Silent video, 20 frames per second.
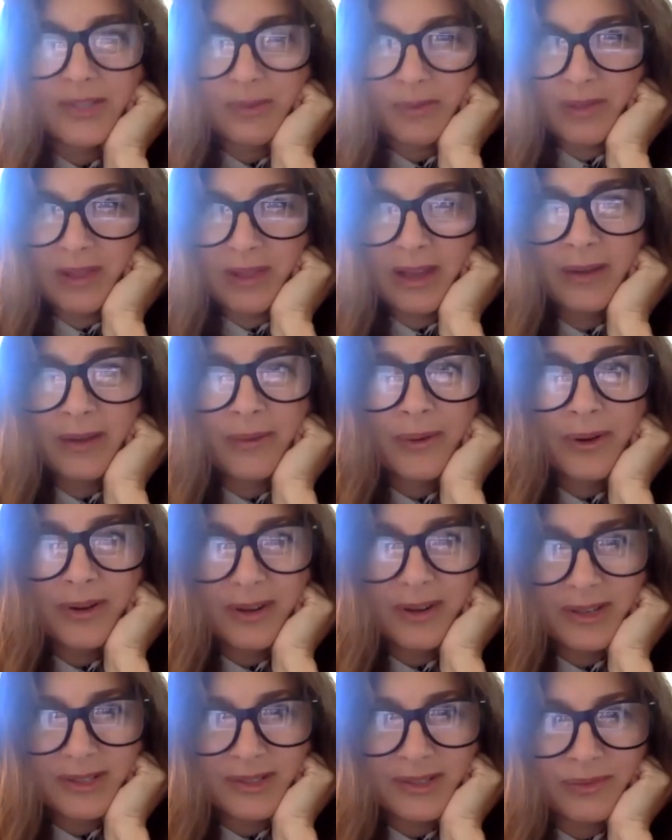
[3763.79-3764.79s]
and with
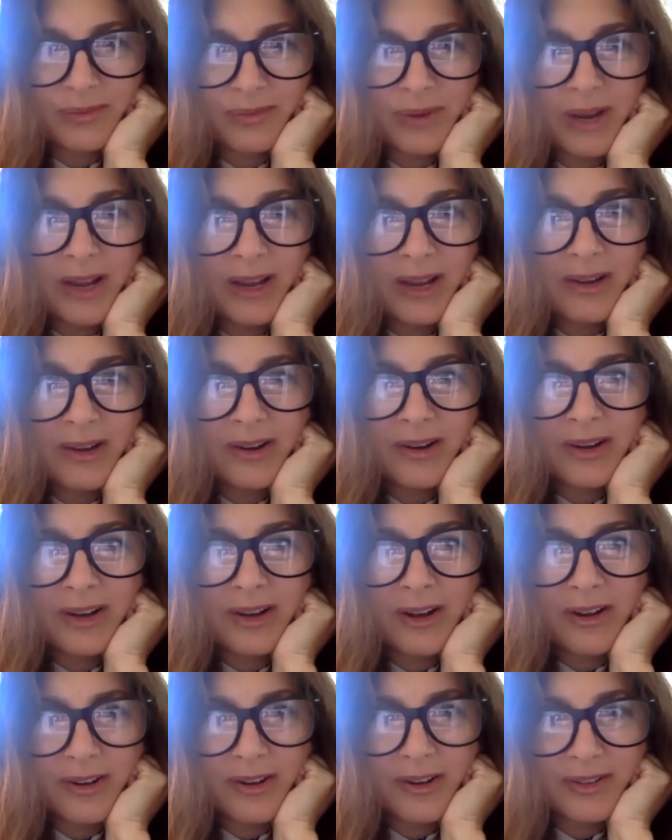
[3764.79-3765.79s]
Edward as a writer and
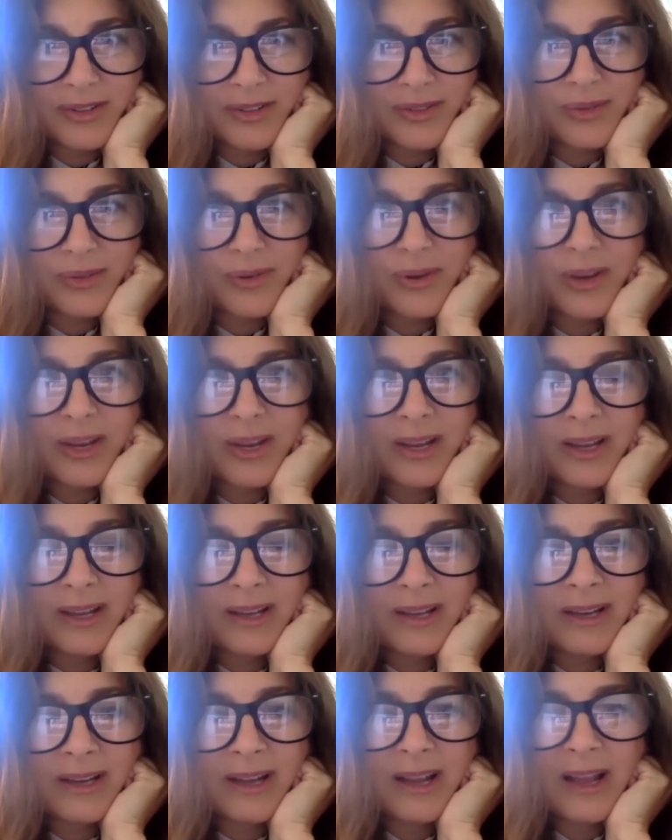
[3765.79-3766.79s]
art
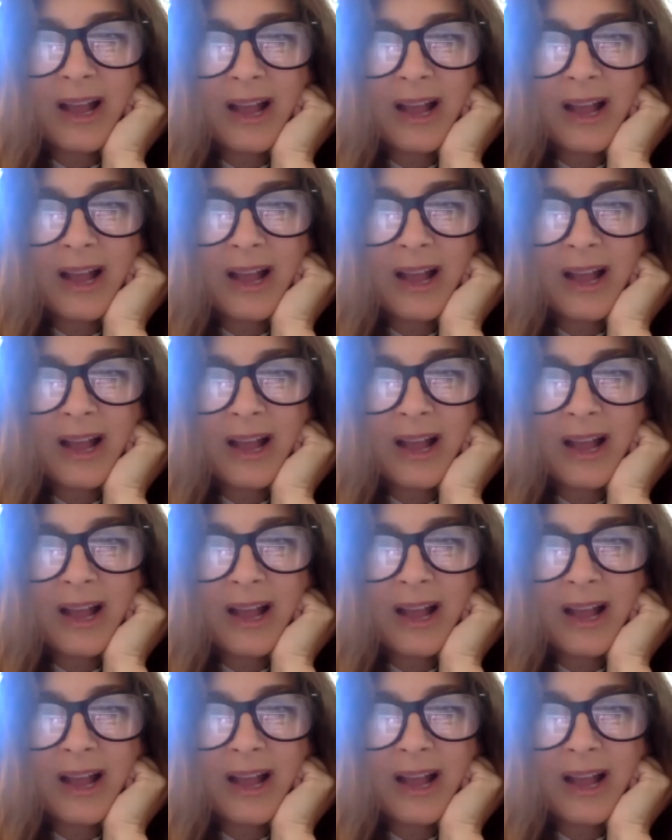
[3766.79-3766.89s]
historian.